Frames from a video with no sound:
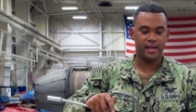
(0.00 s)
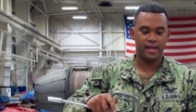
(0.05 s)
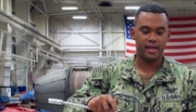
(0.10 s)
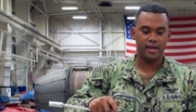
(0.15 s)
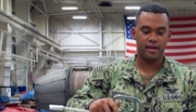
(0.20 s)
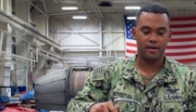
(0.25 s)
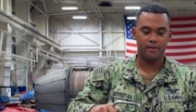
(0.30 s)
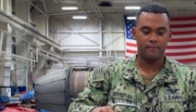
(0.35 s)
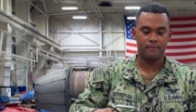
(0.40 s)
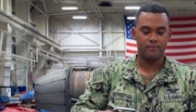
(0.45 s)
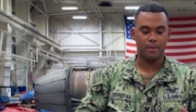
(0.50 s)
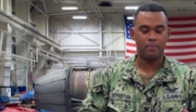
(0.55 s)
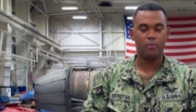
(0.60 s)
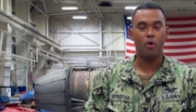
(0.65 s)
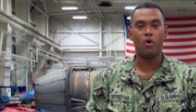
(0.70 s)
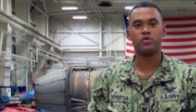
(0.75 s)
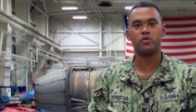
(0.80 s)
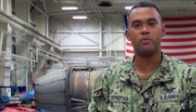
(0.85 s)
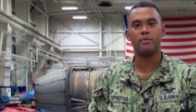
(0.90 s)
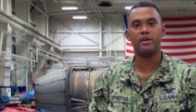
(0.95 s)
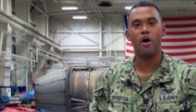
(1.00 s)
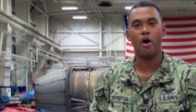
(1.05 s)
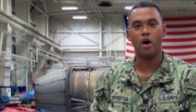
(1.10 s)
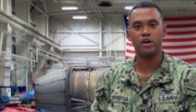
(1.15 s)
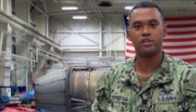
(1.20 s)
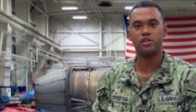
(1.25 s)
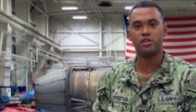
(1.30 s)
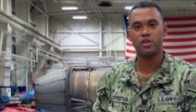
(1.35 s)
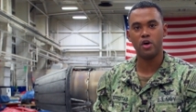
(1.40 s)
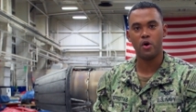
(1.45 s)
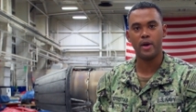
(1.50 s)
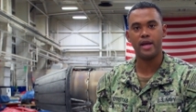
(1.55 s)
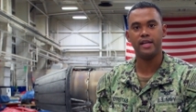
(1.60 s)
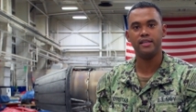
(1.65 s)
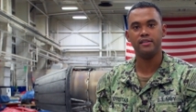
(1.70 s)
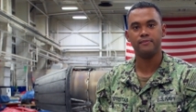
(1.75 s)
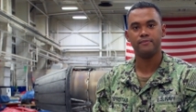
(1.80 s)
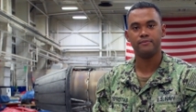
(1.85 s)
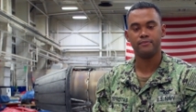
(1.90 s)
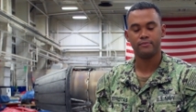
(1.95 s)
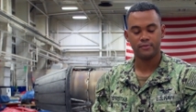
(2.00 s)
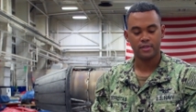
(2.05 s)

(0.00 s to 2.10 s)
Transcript: the, the bolts will be hard to go in